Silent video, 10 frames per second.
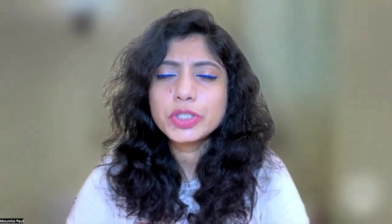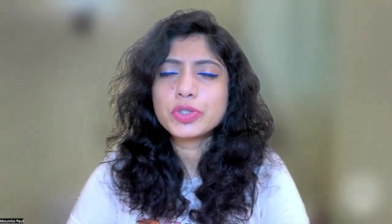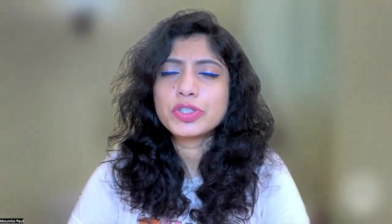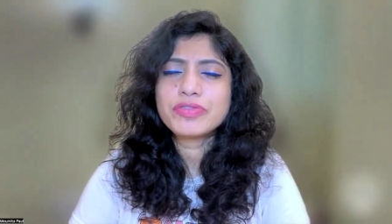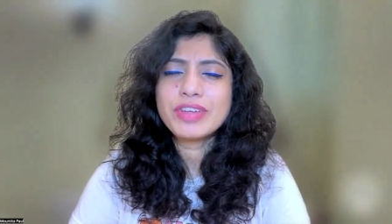to
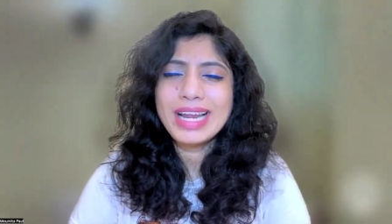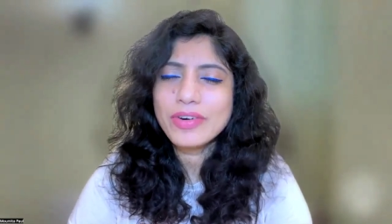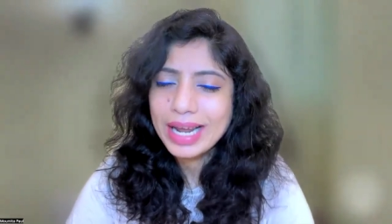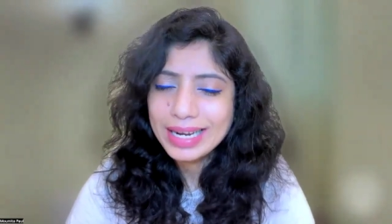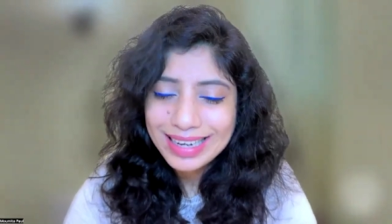reveal
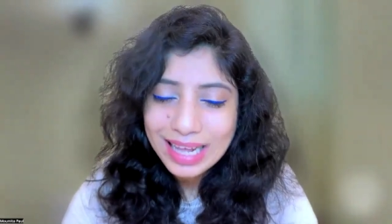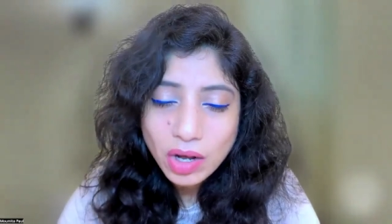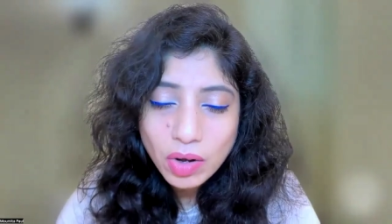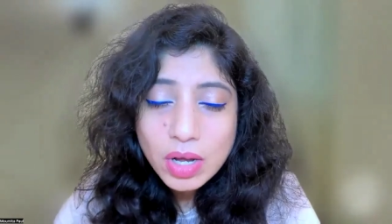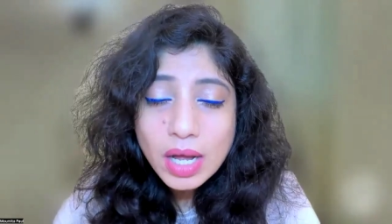right
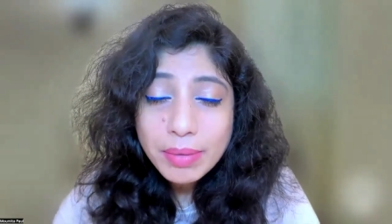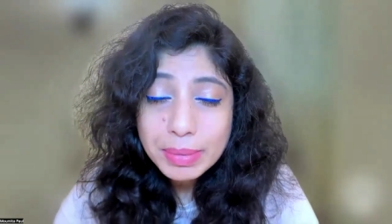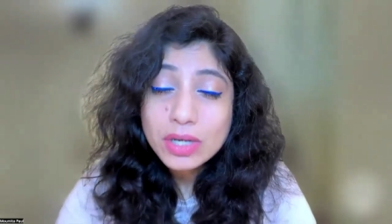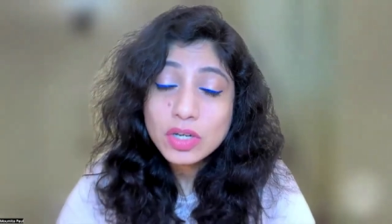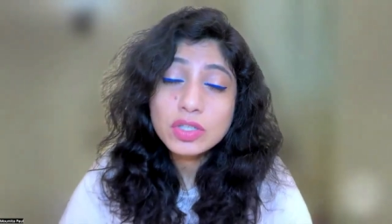now
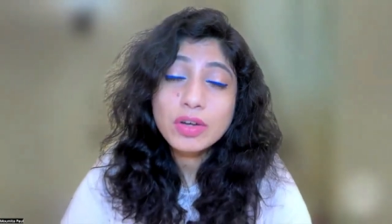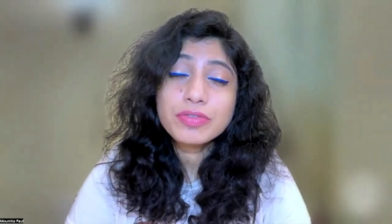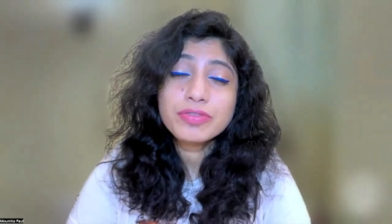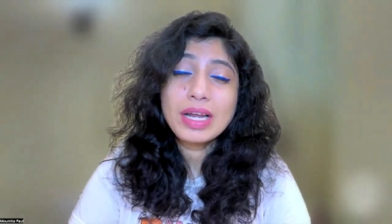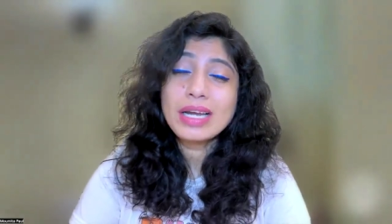because
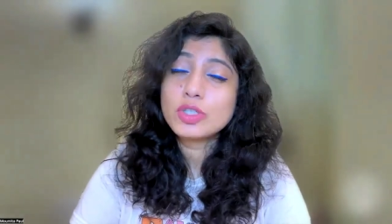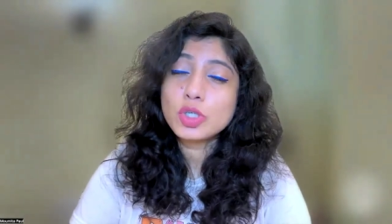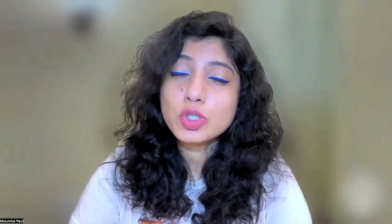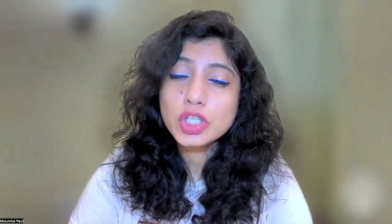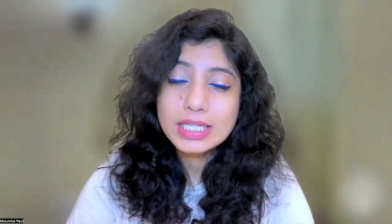of
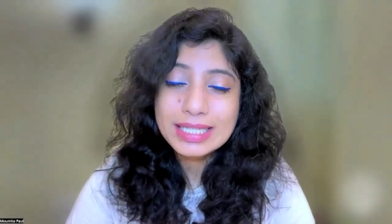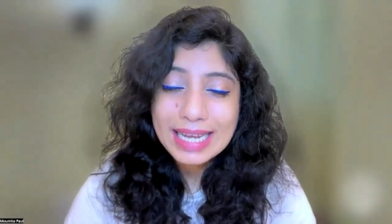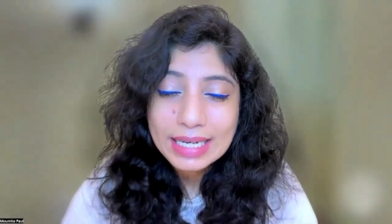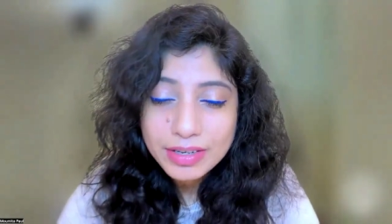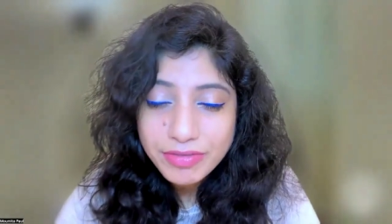intrusions
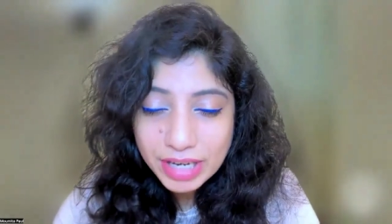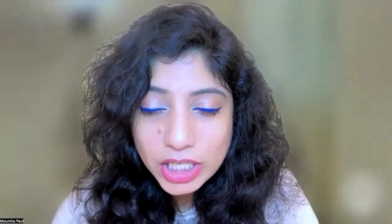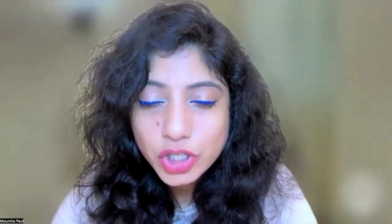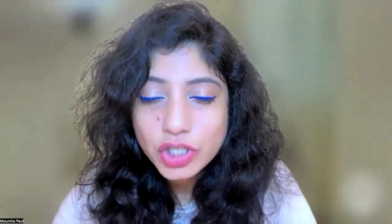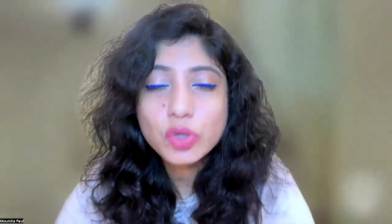and
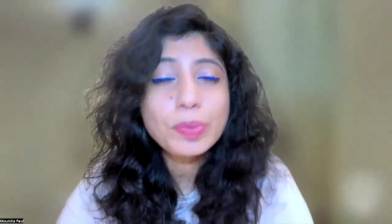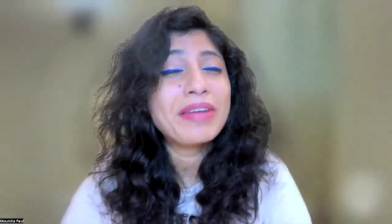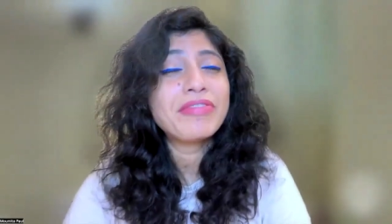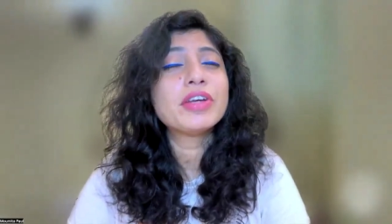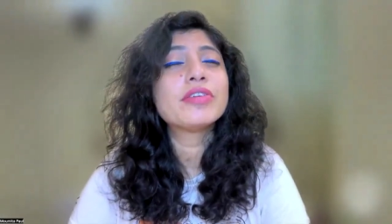invasions by
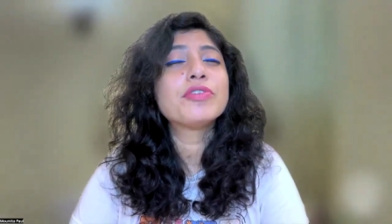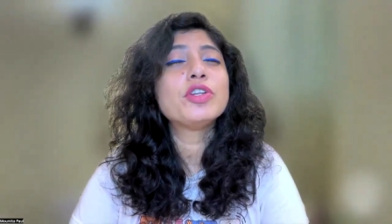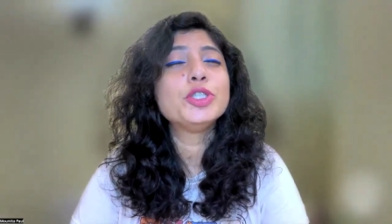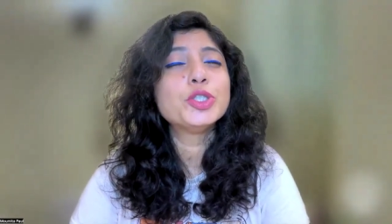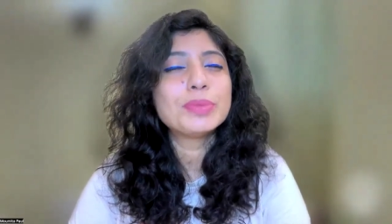fearful
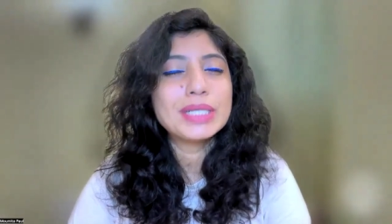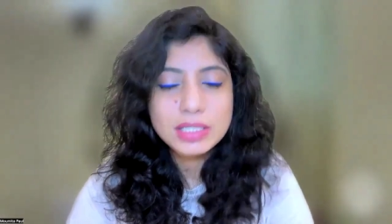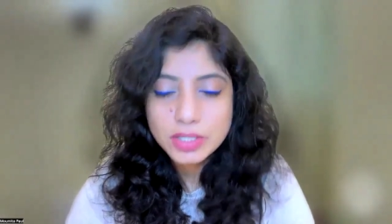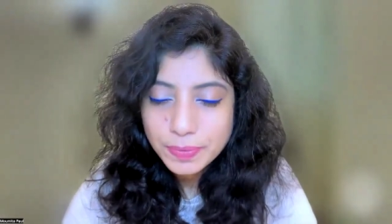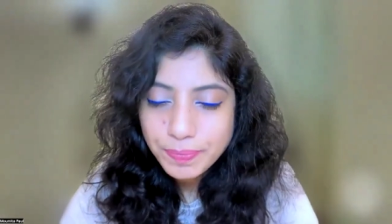
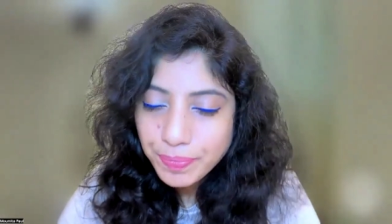humans.